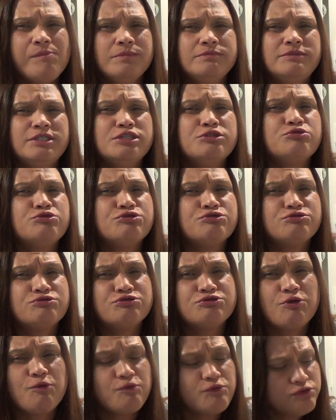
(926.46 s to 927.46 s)

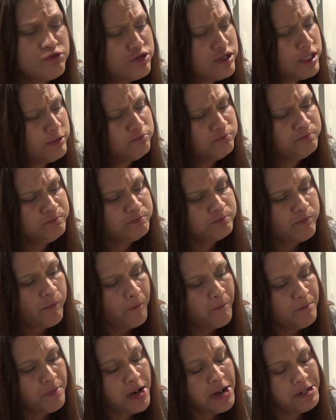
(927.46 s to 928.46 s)
Mustard's so good,
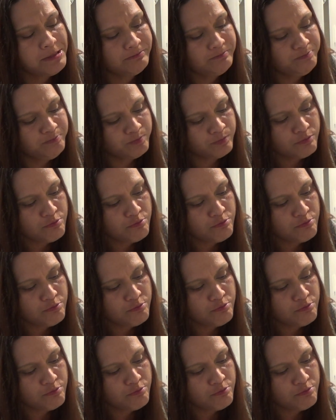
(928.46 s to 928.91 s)
but